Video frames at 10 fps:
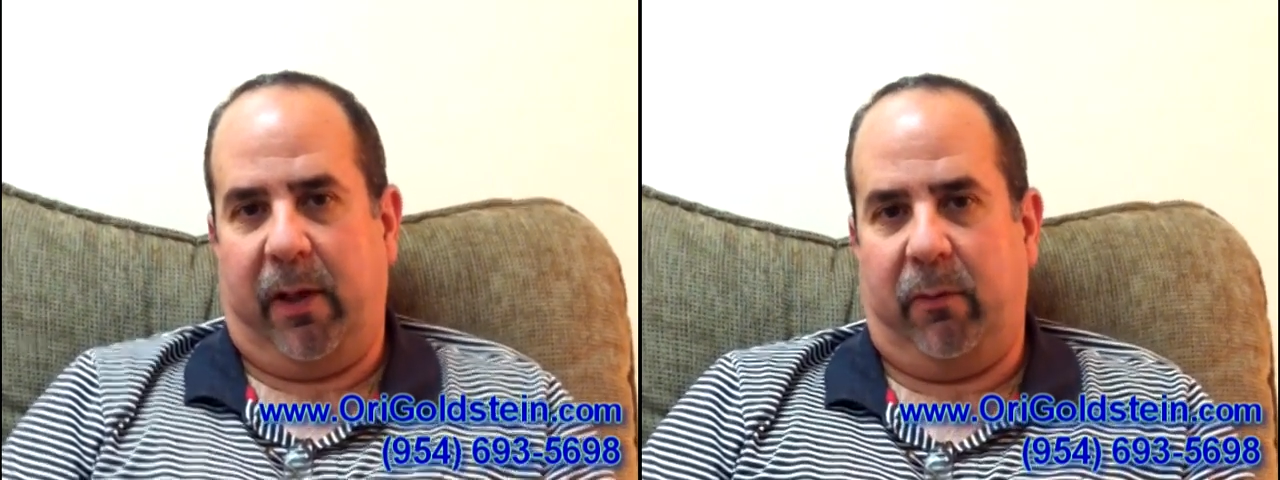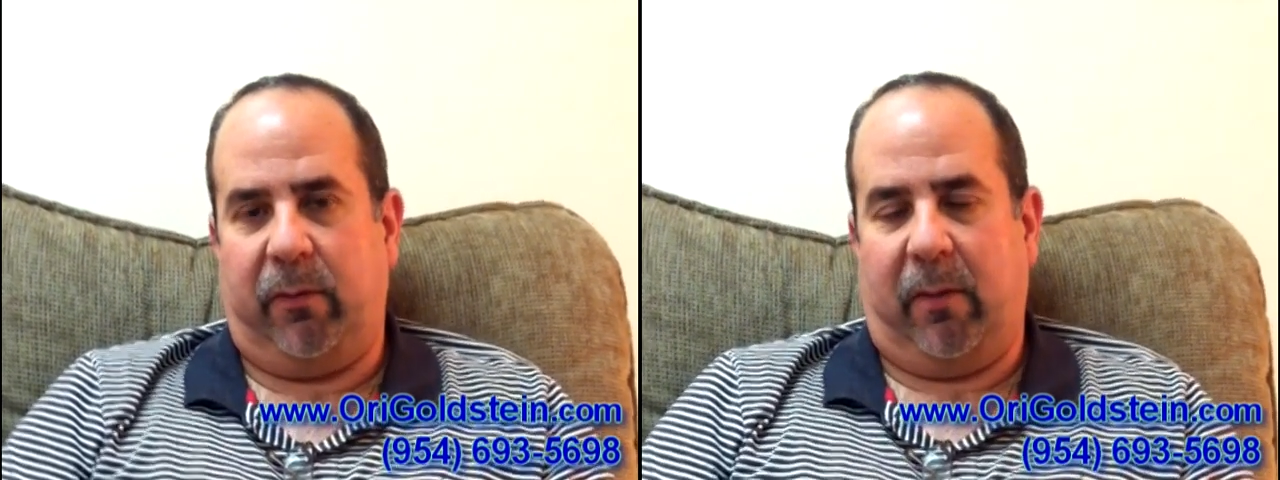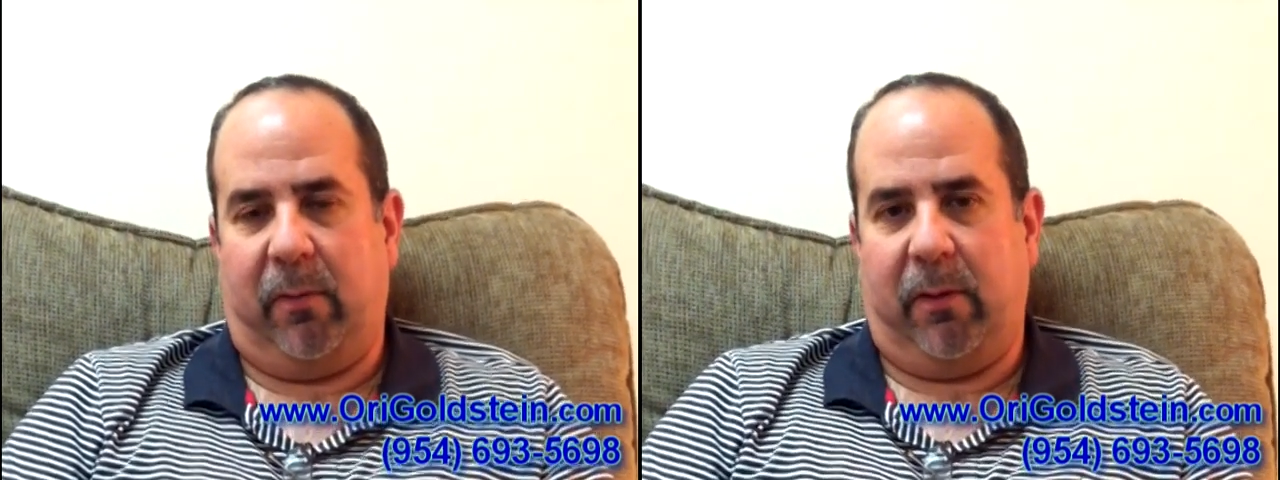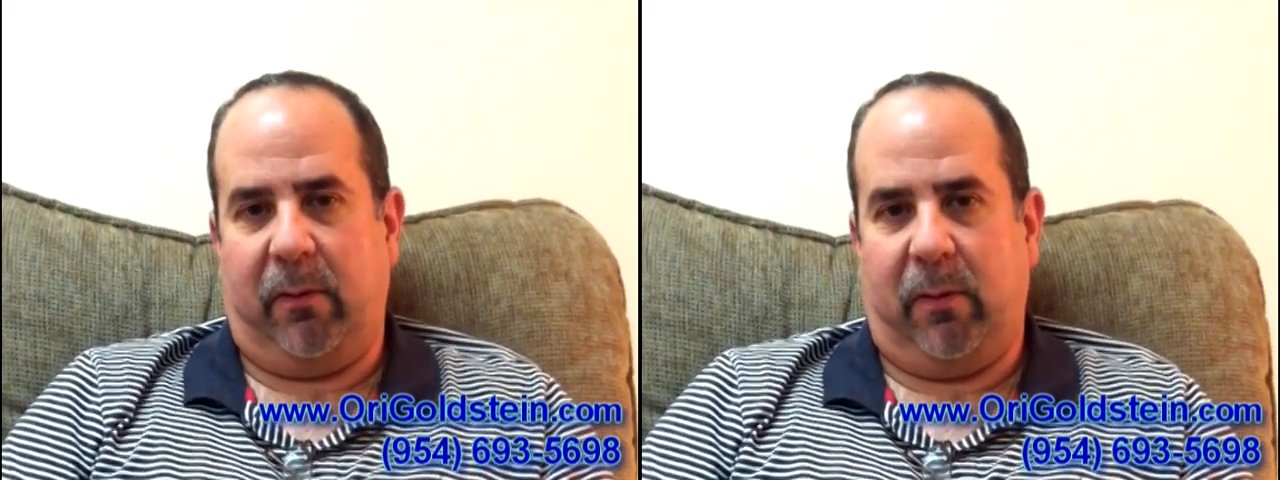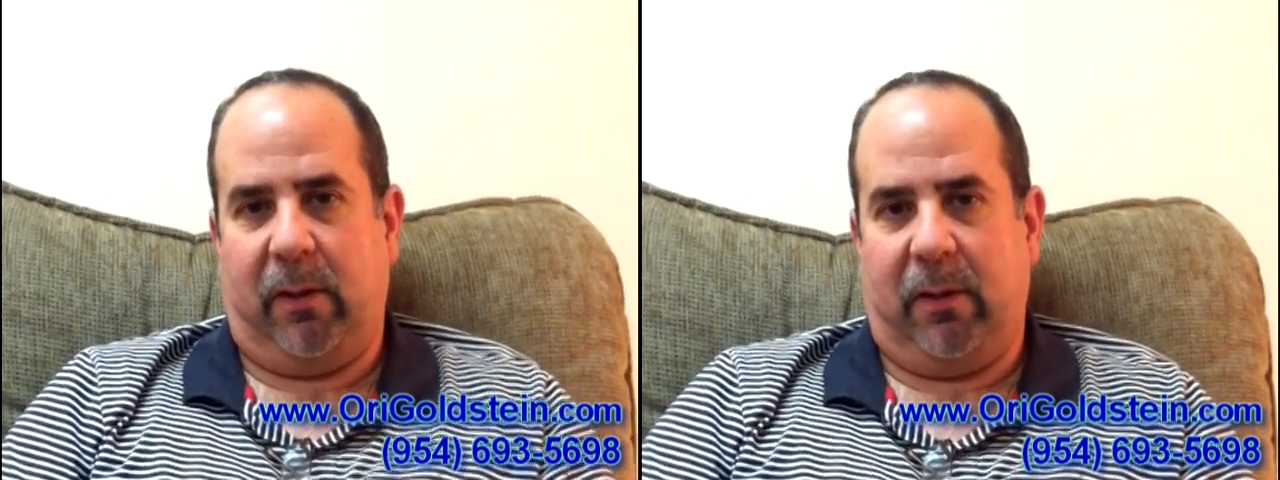and he was able
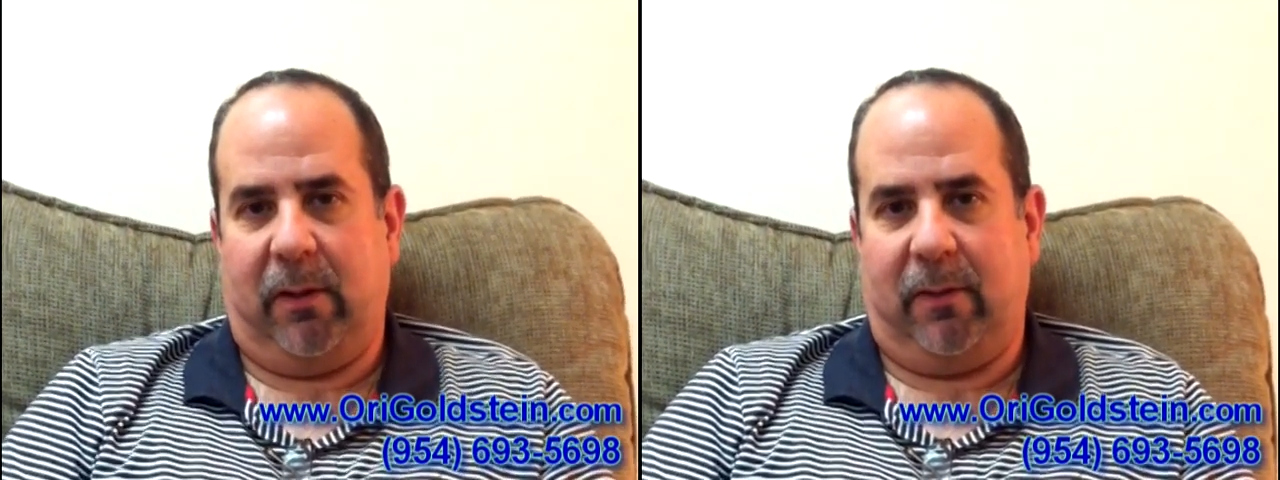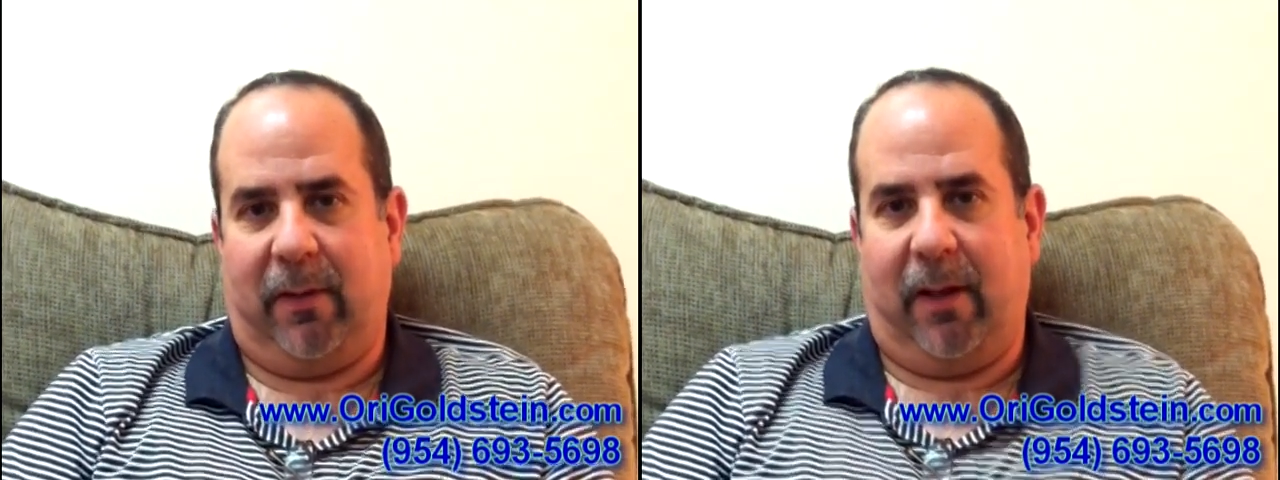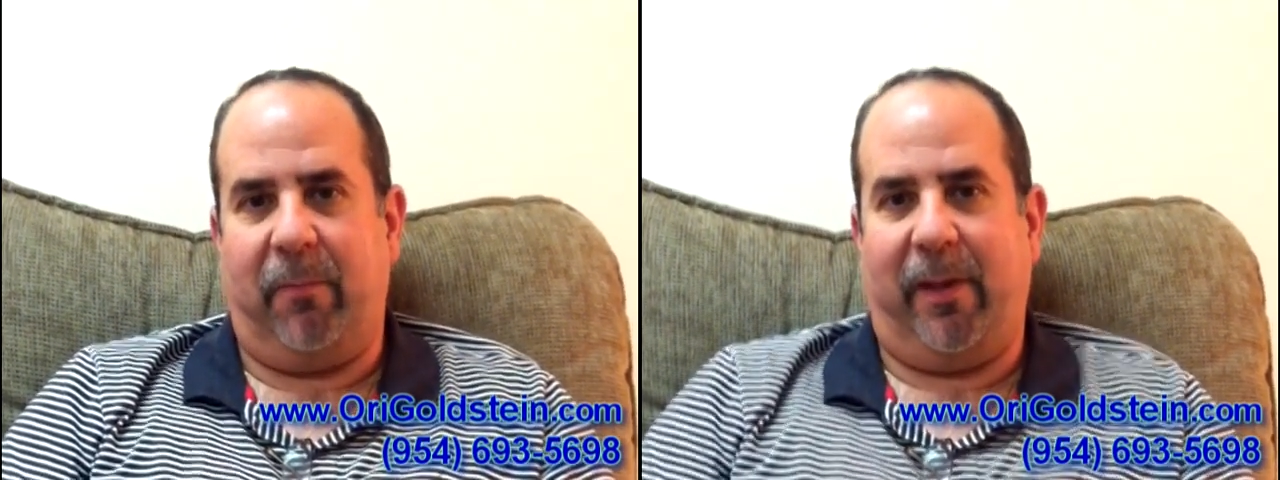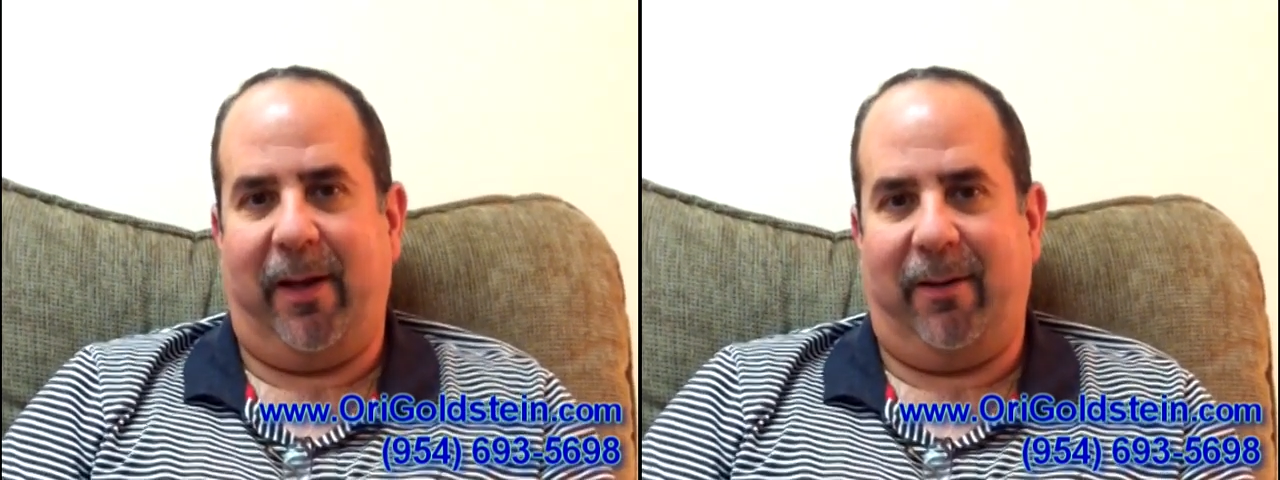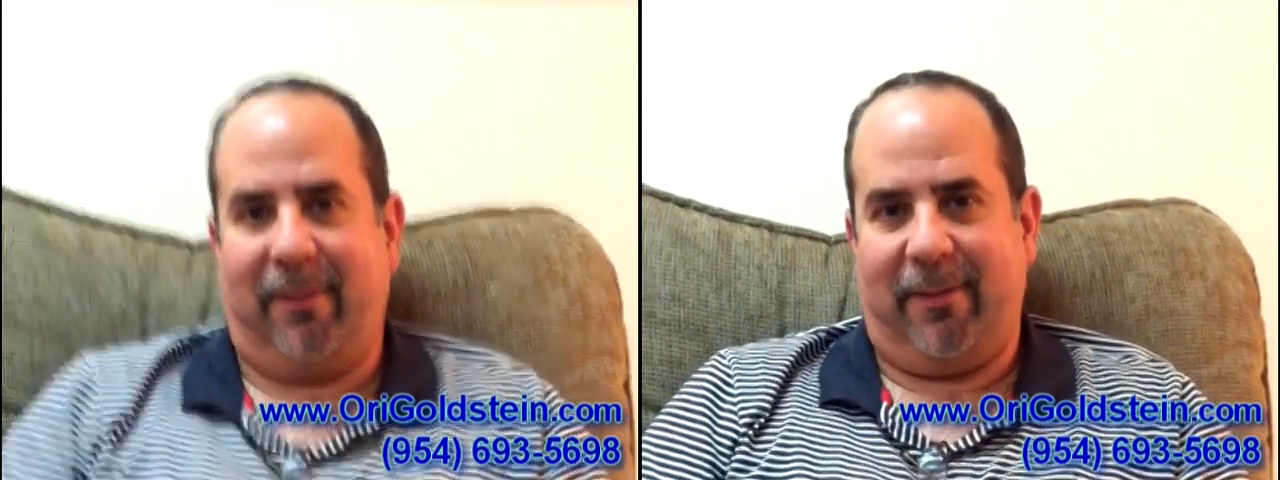to help me
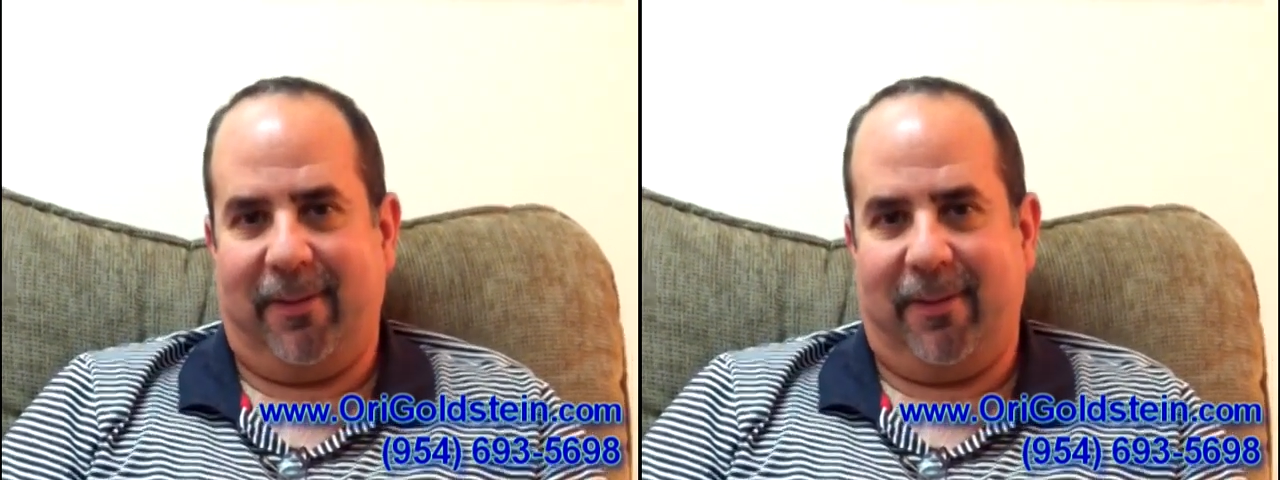out.